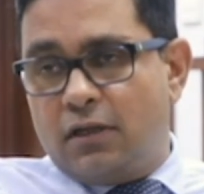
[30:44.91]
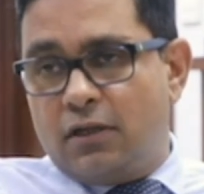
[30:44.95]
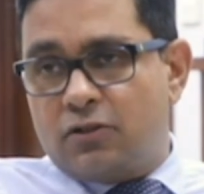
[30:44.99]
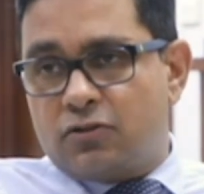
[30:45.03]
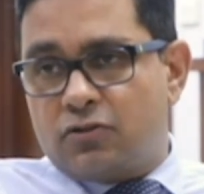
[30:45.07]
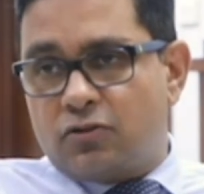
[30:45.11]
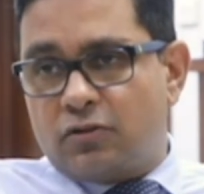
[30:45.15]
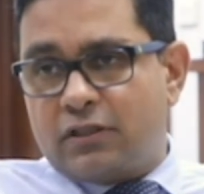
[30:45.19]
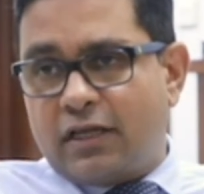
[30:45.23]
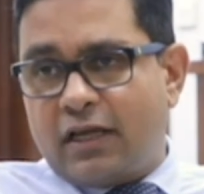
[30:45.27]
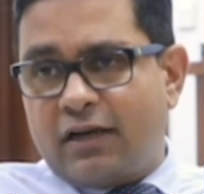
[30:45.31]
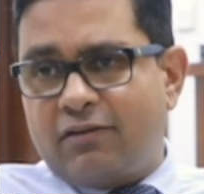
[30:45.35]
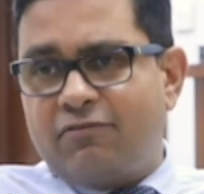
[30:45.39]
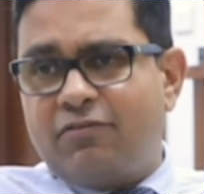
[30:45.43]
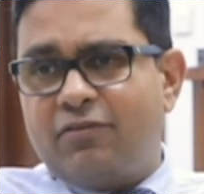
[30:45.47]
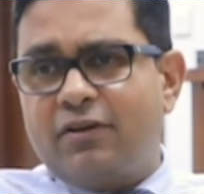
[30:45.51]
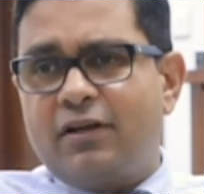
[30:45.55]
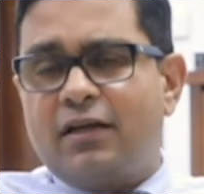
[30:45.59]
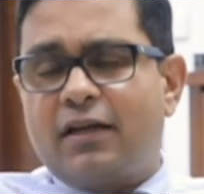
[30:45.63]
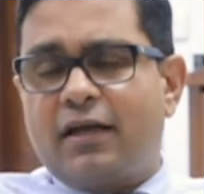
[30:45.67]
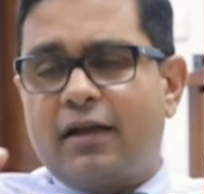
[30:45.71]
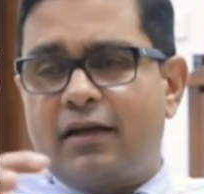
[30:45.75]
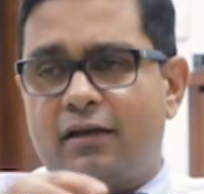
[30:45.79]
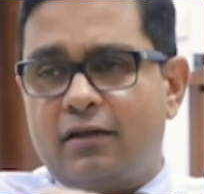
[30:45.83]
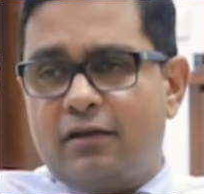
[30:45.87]
So that
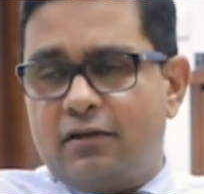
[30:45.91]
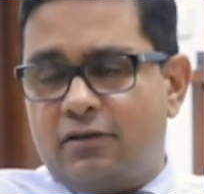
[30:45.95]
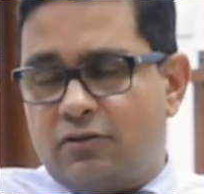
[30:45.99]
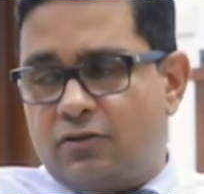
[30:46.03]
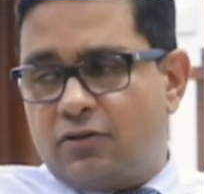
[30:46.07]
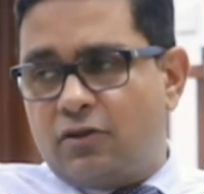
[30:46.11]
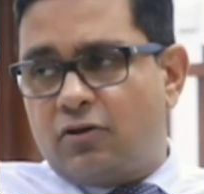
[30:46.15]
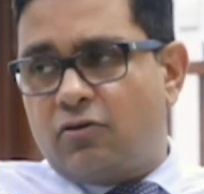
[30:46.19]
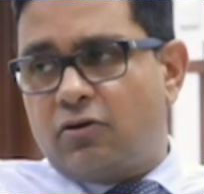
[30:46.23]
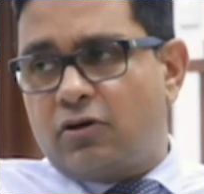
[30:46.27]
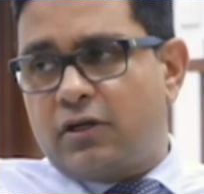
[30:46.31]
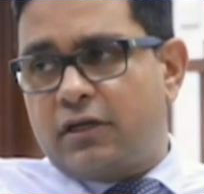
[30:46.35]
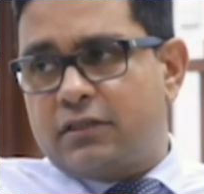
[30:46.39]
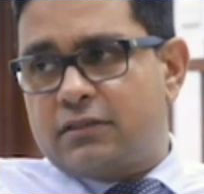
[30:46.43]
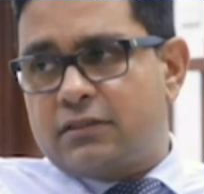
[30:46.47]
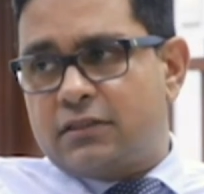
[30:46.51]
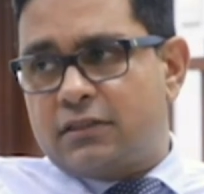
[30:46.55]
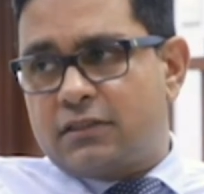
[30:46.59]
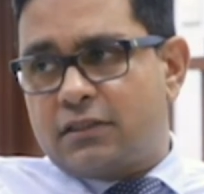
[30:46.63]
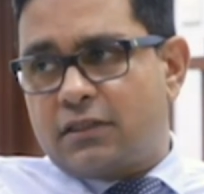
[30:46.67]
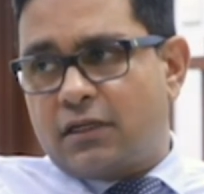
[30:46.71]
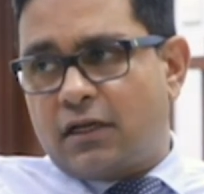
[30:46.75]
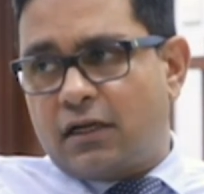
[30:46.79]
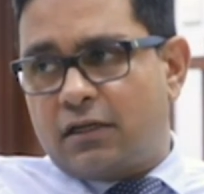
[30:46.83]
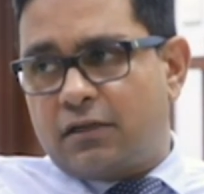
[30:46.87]
will add on to the
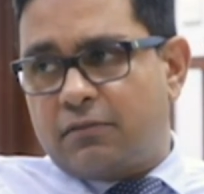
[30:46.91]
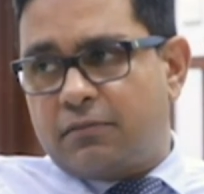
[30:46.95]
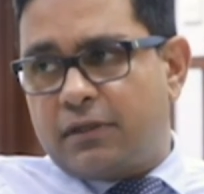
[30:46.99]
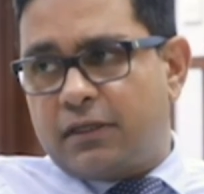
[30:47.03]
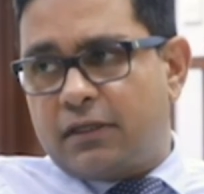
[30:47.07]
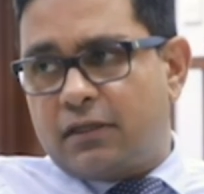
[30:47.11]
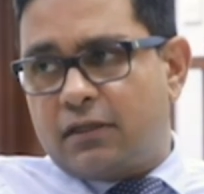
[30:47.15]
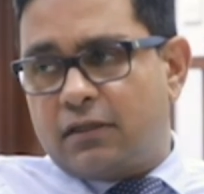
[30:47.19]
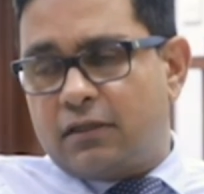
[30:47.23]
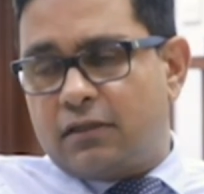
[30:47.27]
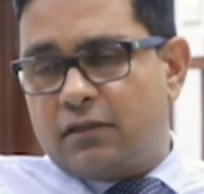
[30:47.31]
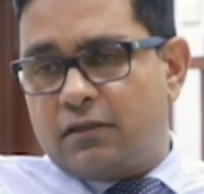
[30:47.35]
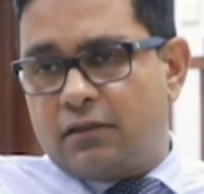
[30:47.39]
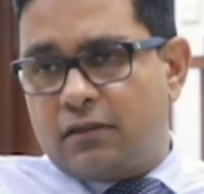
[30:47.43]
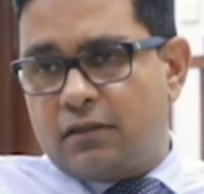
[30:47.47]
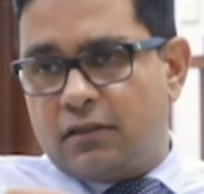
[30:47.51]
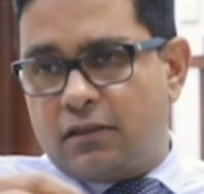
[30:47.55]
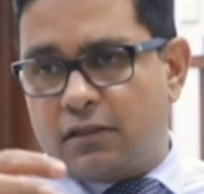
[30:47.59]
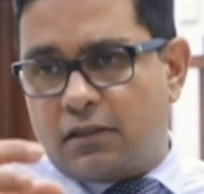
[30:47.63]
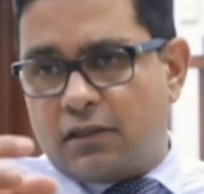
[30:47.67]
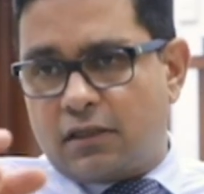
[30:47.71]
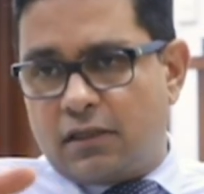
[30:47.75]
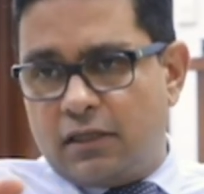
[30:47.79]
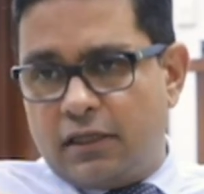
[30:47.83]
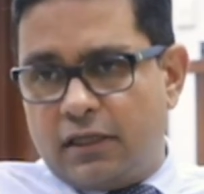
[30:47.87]
organization ultimately.
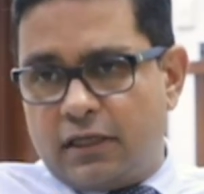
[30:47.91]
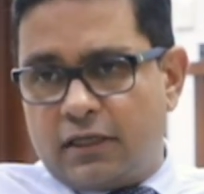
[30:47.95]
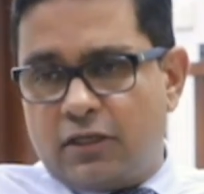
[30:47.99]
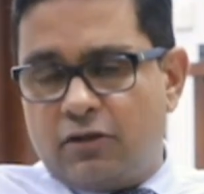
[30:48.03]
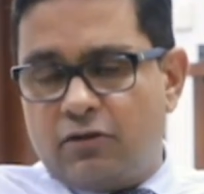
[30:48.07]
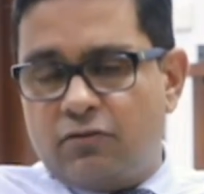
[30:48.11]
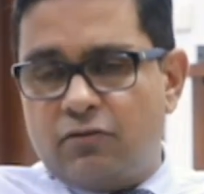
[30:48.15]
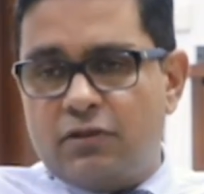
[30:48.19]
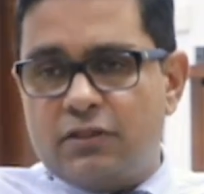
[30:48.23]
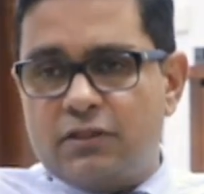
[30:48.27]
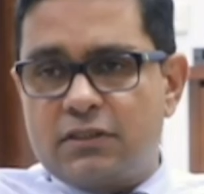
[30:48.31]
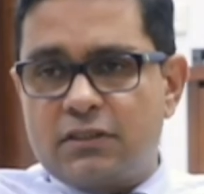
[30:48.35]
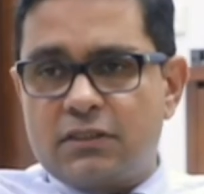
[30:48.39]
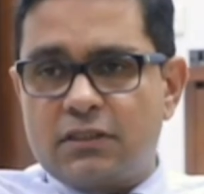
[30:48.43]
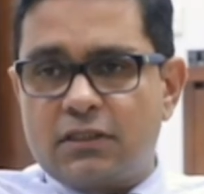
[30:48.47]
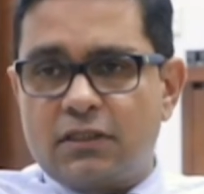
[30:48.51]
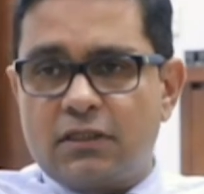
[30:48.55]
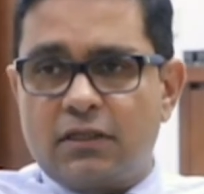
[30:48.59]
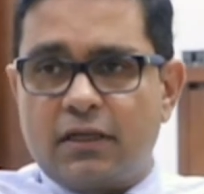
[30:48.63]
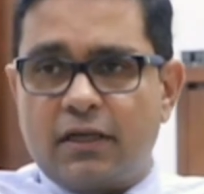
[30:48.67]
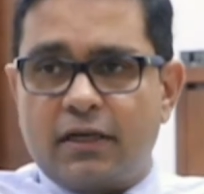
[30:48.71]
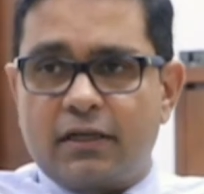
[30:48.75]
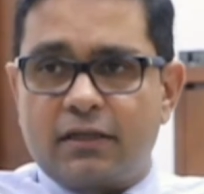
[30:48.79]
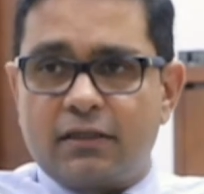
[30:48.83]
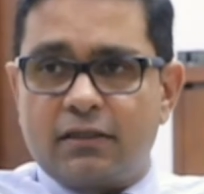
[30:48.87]
A collective
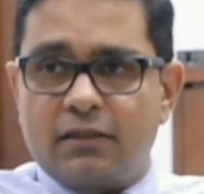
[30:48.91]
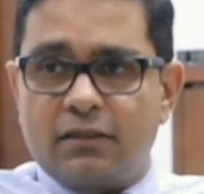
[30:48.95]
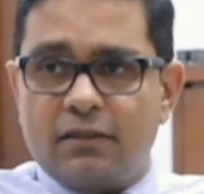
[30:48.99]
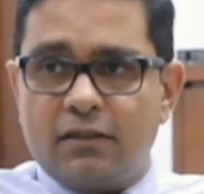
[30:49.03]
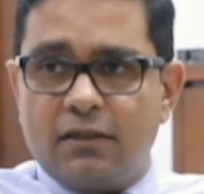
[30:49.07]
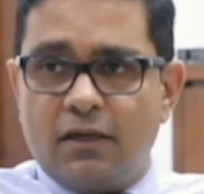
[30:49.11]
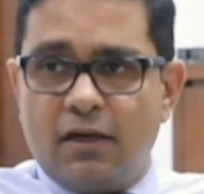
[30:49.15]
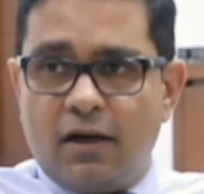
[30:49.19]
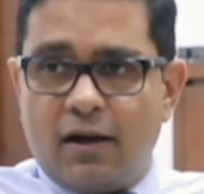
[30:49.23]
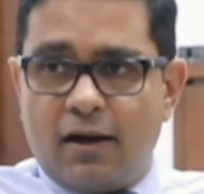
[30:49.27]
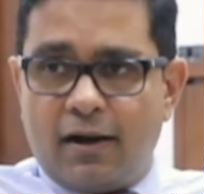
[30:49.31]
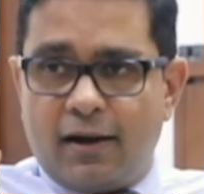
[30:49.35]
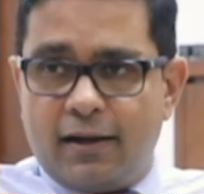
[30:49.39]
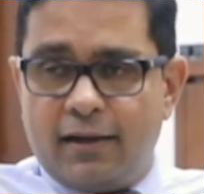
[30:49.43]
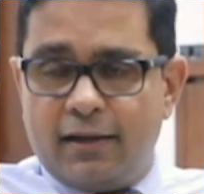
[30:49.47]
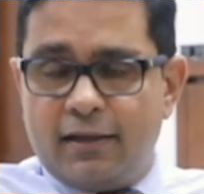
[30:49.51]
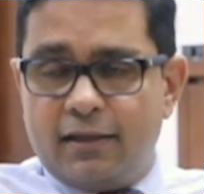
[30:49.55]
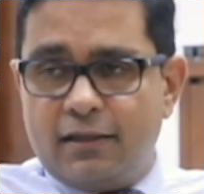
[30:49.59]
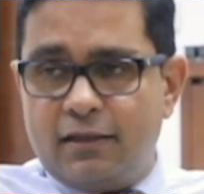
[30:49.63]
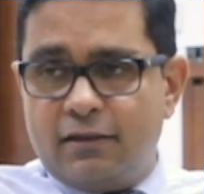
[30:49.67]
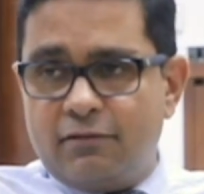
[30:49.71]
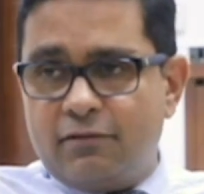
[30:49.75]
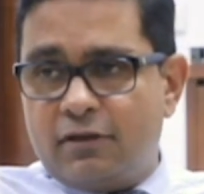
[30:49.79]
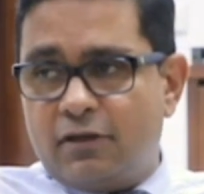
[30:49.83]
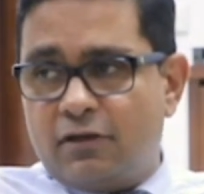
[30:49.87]
decision at a
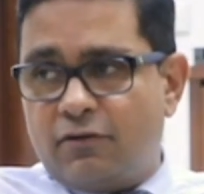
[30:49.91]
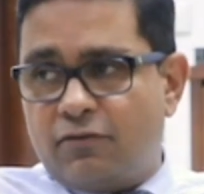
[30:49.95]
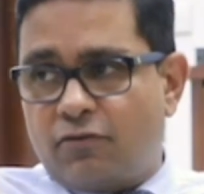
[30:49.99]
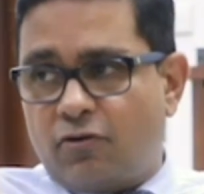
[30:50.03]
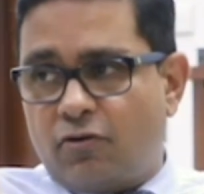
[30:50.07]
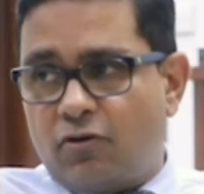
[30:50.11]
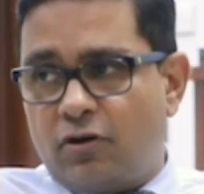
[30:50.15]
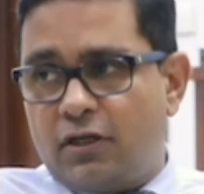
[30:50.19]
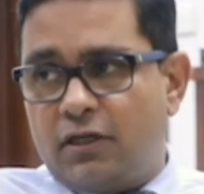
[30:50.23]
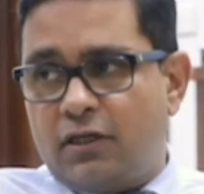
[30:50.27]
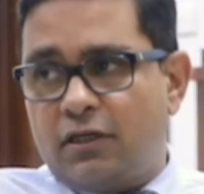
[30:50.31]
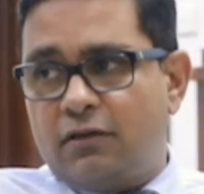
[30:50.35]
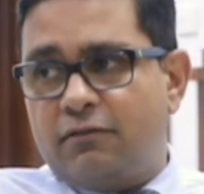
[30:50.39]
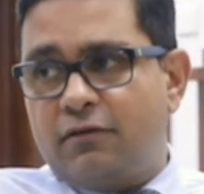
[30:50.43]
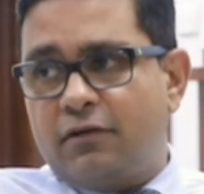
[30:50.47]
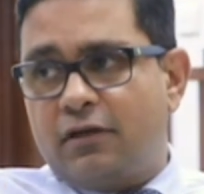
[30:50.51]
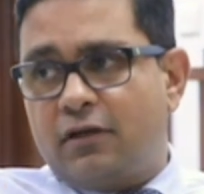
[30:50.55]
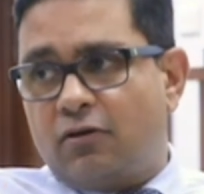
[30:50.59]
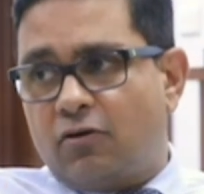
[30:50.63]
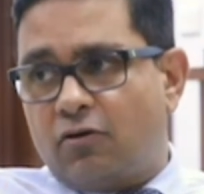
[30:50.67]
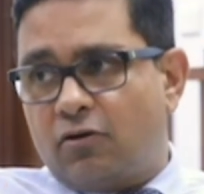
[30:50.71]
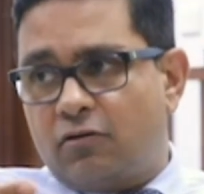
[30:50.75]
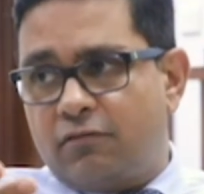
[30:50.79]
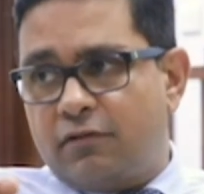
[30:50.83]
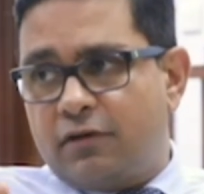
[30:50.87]
higher level of quality
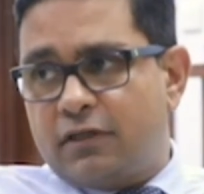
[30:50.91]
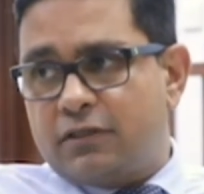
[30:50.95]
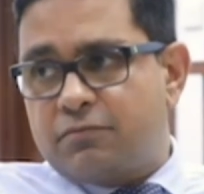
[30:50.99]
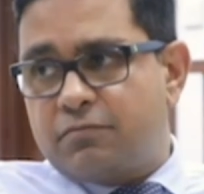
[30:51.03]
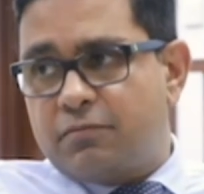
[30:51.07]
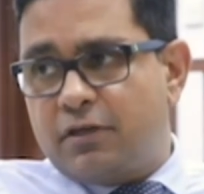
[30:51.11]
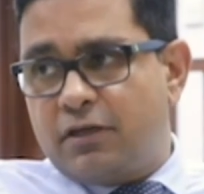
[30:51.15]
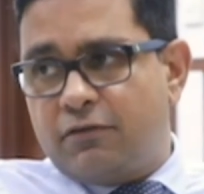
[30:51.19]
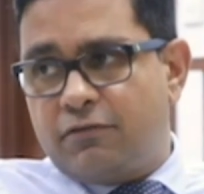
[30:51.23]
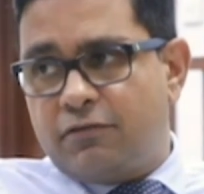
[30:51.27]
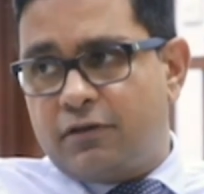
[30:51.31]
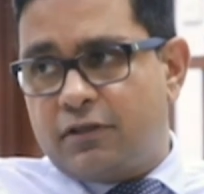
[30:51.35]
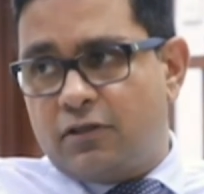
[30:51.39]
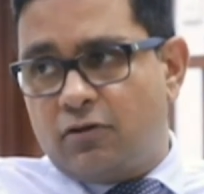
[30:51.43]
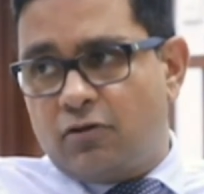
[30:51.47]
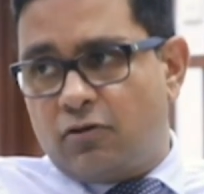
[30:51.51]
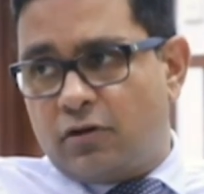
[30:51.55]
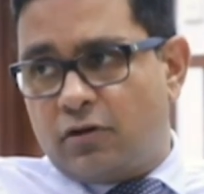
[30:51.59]
will always benefit the